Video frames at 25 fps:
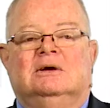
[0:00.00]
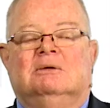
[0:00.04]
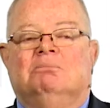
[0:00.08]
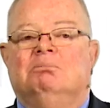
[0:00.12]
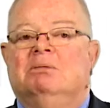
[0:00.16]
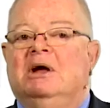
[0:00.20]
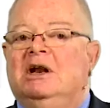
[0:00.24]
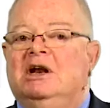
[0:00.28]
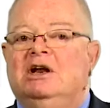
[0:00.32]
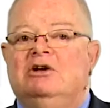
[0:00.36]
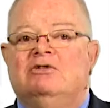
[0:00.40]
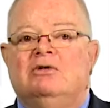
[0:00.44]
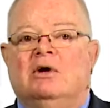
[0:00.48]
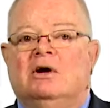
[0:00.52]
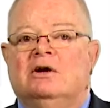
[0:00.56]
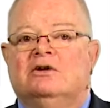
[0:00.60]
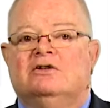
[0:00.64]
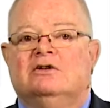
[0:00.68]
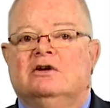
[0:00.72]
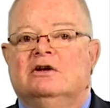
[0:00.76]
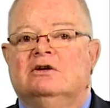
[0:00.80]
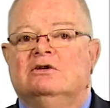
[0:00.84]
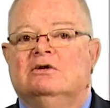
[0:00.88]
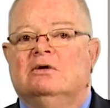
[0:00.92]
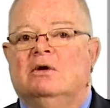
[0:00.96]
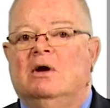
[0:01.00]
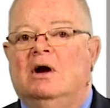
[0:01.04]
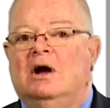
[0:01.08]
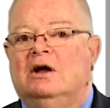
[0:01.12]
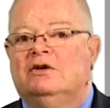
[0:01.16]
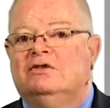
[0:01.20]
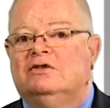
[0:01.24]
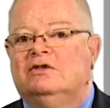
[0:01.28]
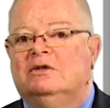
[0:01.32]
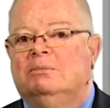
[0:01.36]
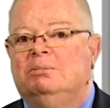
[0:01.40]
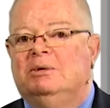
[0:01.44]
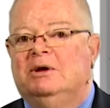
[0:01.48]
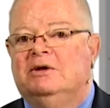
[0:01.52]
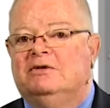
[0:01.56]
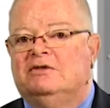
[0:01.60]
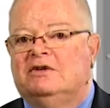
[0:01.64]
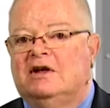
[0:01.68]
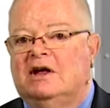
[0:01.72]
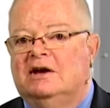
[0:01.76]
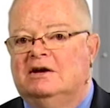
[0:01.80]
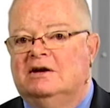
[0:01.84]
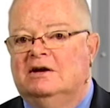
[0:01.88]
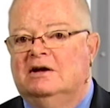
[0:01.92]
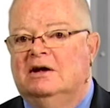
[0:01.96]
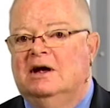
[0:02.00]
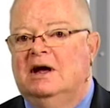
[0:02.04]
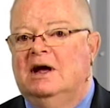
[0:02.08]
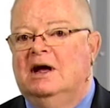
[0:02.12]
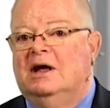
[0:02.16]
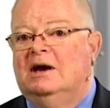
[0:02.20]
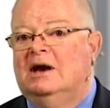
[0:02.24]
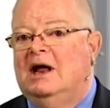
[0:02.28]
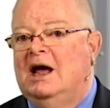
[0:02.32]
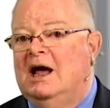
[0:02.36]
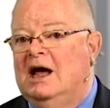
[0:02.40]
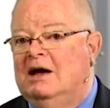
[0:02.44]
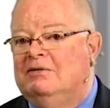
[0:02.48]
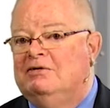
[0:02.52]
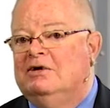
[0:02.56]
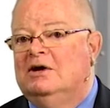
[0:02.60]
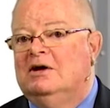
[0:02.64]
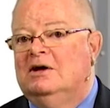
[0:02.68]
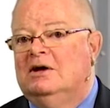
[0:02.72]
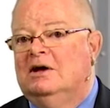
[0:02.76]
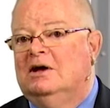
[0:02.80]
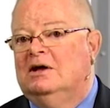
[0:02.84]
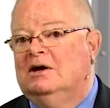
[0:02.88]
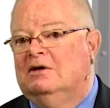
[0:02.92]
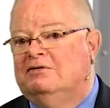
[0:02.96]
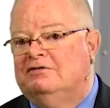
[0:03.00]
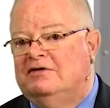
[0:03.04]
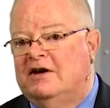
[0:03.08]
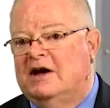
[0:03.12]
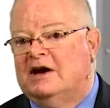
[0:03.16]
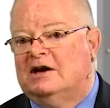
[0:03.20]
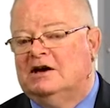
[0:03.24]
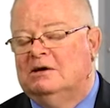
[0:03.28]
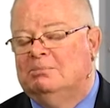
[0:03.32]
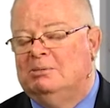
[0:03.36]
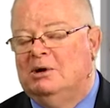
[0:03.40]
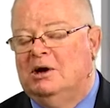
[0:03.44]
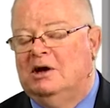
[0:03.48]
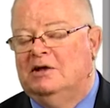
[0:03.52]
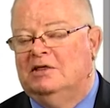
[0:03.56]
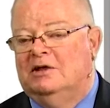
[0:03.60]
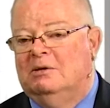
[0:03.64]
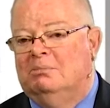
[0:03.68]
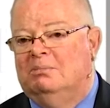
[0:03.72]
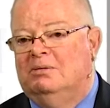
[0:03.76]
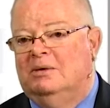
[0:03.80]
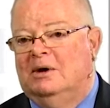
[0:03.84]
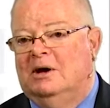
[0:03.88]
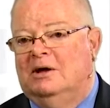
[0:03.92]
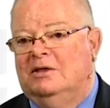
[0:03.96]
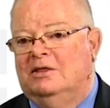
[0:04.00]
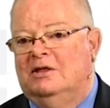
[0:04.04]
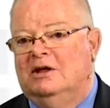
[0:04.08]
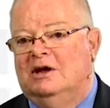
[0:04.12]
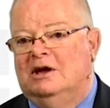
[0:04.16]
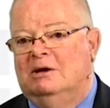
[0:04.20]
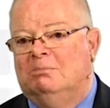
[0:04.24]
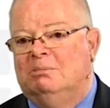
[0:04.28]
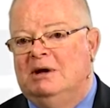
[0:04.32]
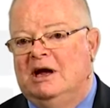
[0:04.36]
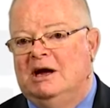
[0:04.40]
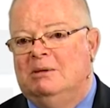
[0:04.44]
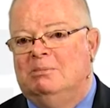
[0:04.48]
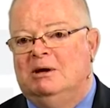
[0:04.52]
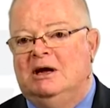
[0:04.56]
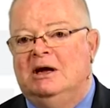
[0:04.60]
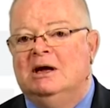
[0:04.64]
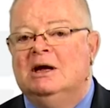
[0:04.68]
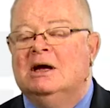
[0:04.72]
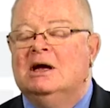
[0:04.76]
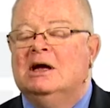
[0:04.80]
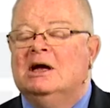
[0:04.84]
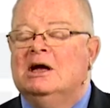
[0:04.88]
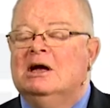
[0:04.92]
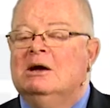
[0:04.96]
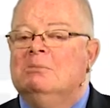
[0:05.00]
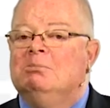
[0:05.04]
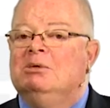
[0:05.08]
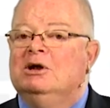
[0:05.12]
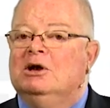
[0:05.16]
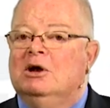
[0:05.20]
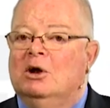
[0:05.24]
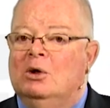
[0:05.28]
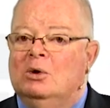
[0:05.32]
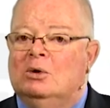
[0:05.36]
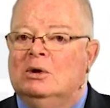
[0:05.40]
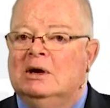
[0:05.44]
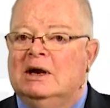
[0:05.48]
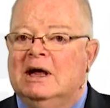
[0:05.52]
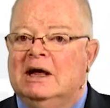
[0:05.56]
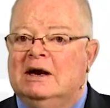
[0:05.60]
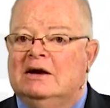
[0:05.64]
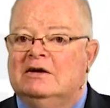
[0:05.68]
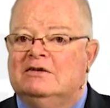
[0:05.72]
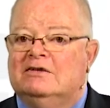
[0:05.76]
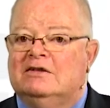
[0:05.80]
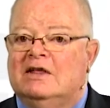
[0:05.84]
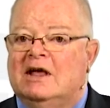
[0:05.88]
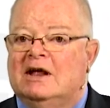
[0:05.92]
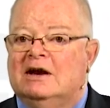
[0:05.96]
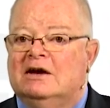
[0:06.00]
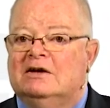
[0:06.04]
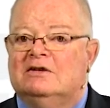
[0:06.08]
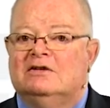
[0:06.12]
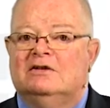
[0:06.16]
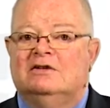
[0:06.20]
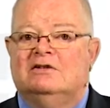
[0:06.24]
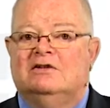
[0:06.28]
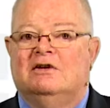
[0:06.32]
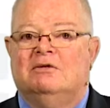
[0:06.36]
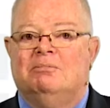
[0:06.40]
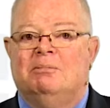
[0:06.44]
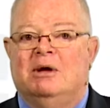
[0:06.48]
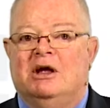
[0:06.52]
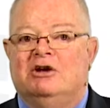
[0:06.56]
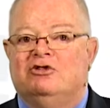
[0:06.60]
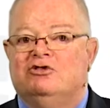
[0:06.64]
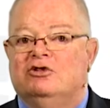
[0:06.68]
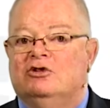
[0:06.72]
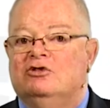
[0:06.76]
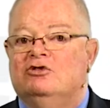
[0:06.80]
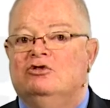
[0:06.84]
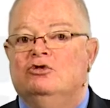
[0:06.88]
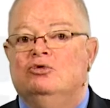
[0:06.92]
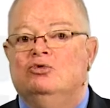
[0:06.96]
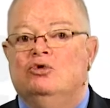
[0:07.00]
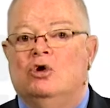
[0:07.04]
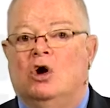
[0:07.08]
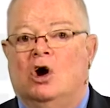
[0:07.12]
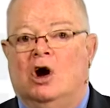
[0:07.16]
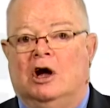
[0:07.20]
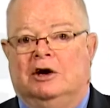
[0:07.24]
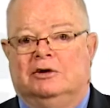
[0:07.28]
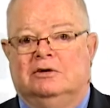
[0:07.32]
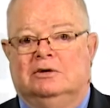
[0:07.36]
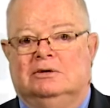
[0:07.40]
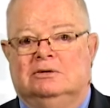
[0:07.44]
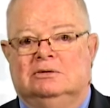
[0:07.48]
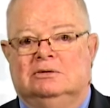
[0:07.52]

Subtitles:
Many drugs can cross the placenta and have an effect on the baby, but local anesthetics, as I've mentioned, do not.